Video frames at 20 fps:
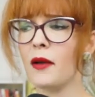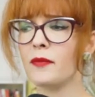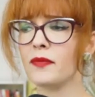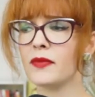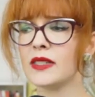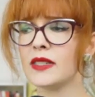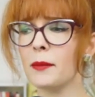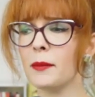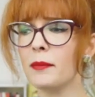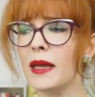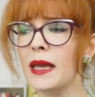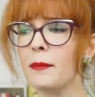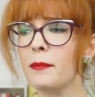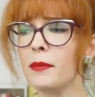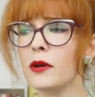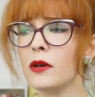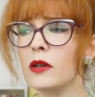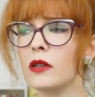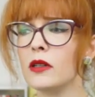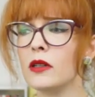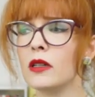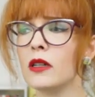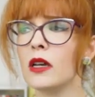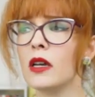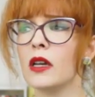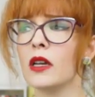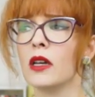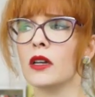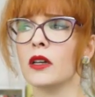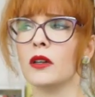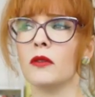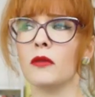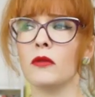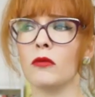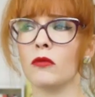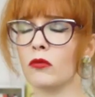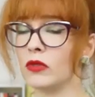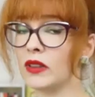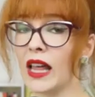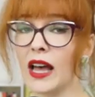Some people
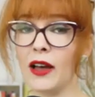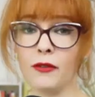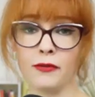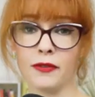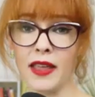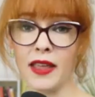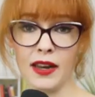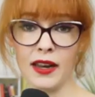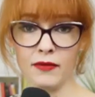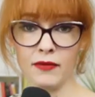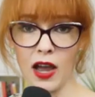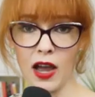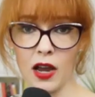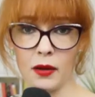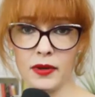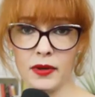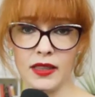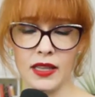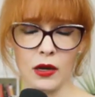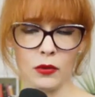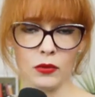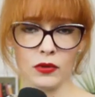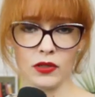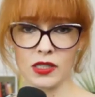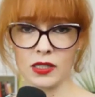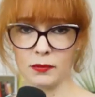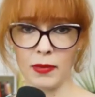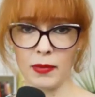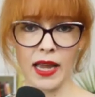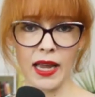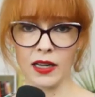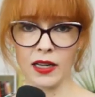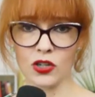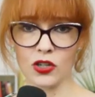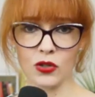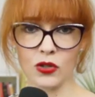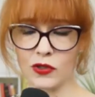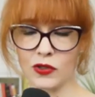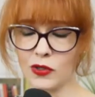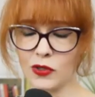love that environment. They will debate
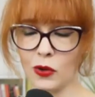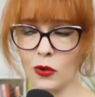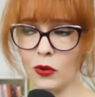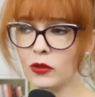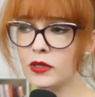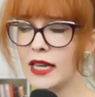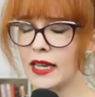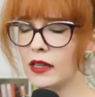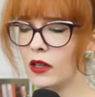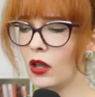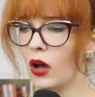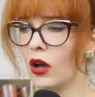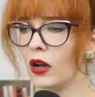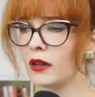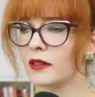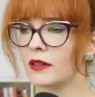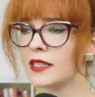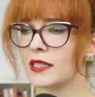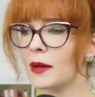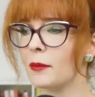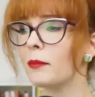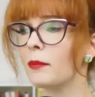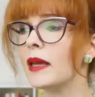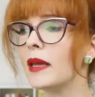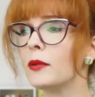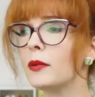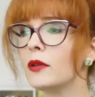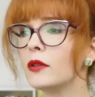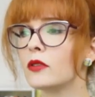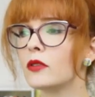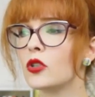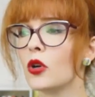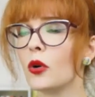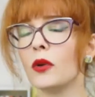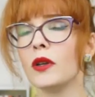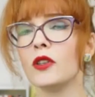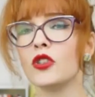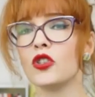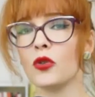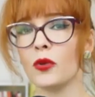issues all day long. Some people
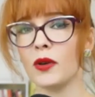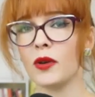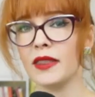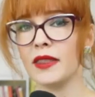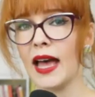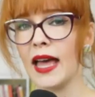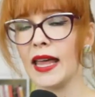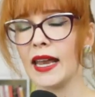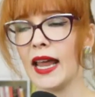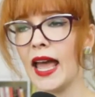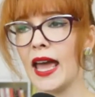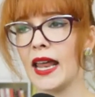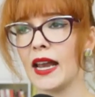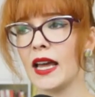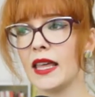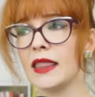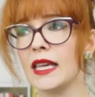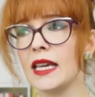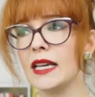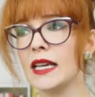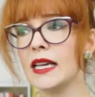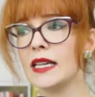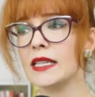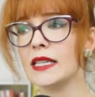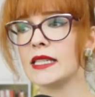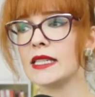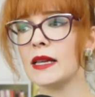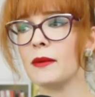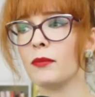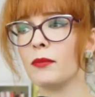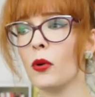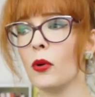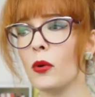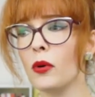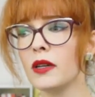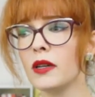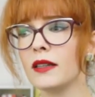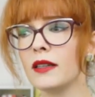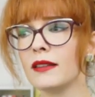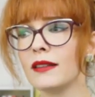don't enjoy that. And I think it's
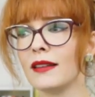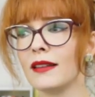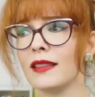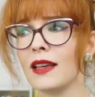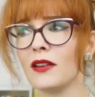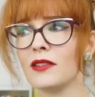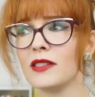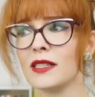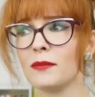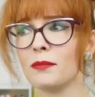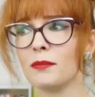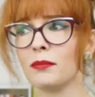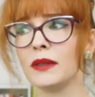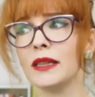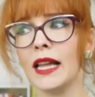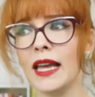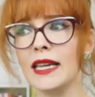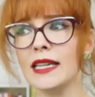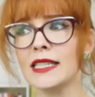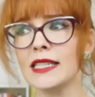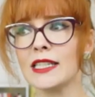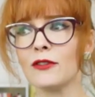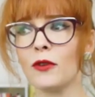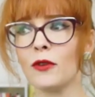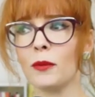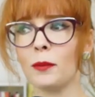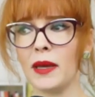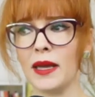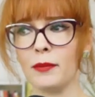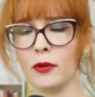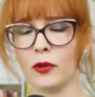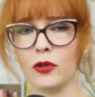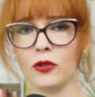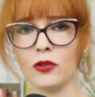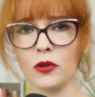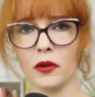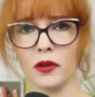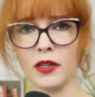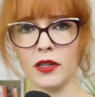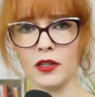important that there is a place for people who
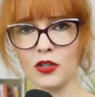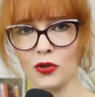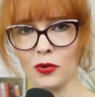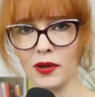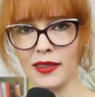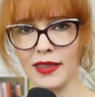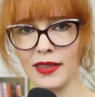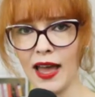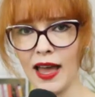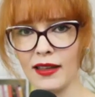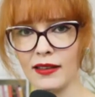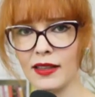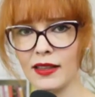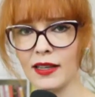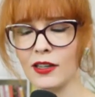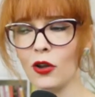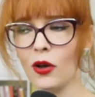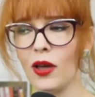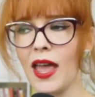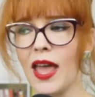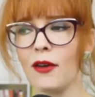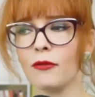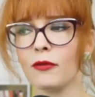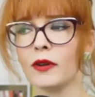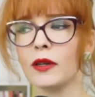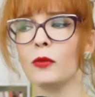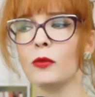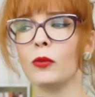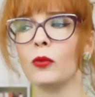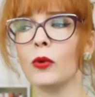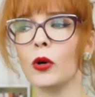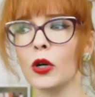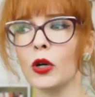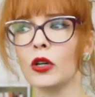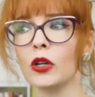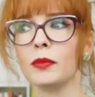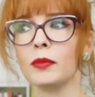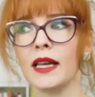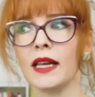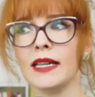don't enjoy that not every
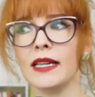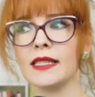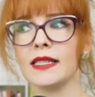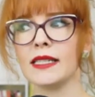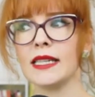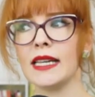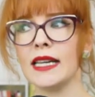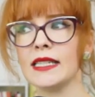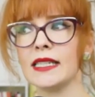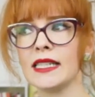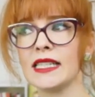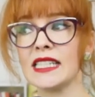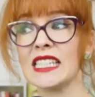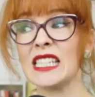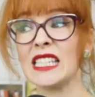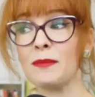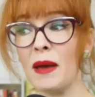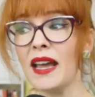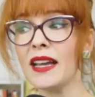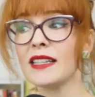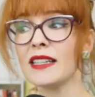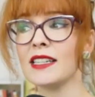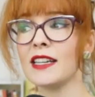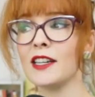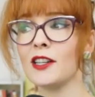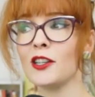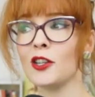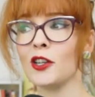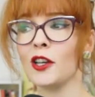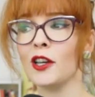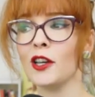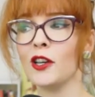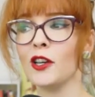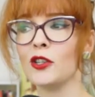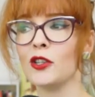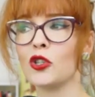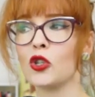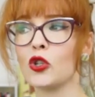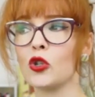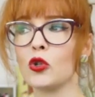workplace is expected
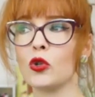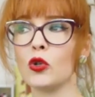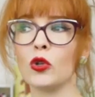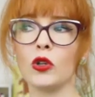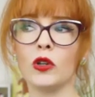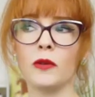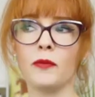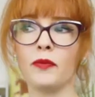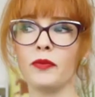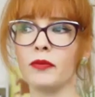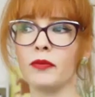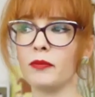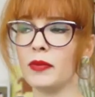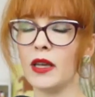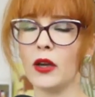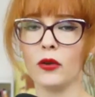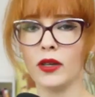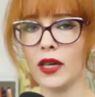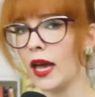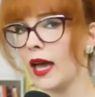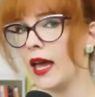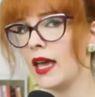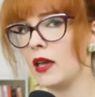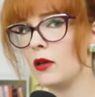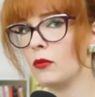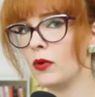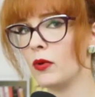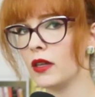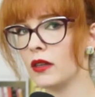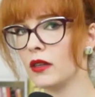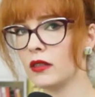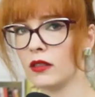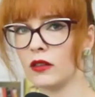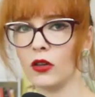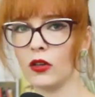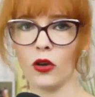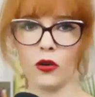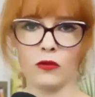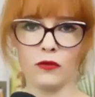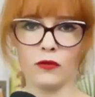to be okay with,
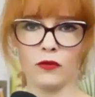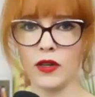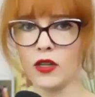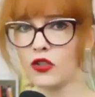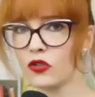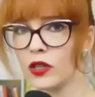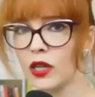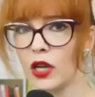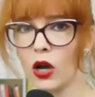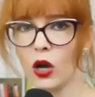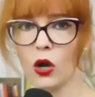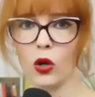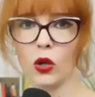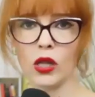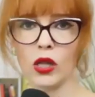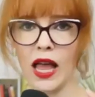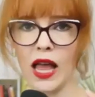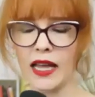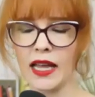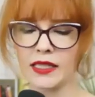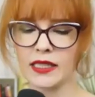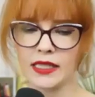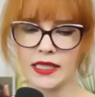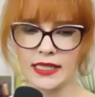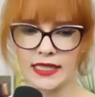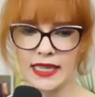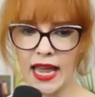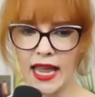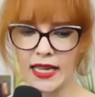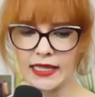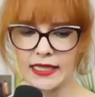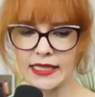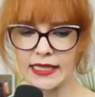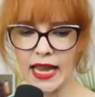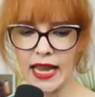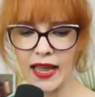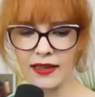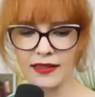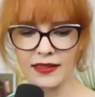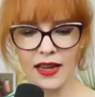vitriol and dissent.
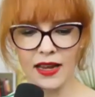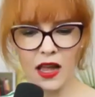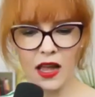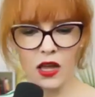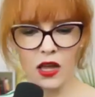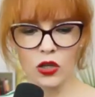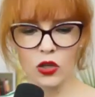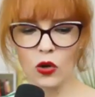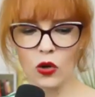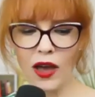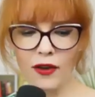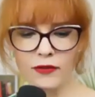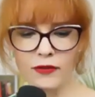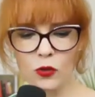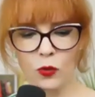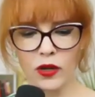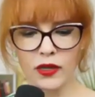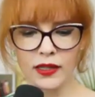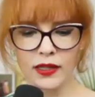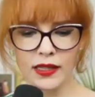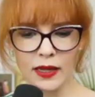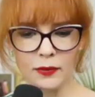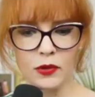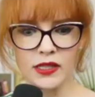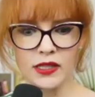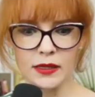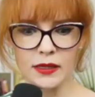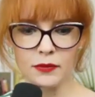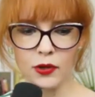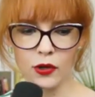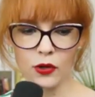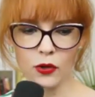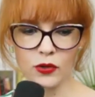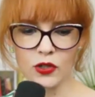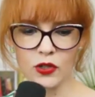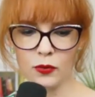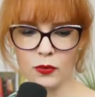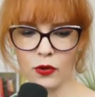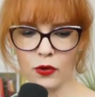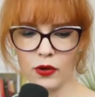And you have to wonder, like Preston Byrne
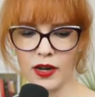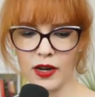also brought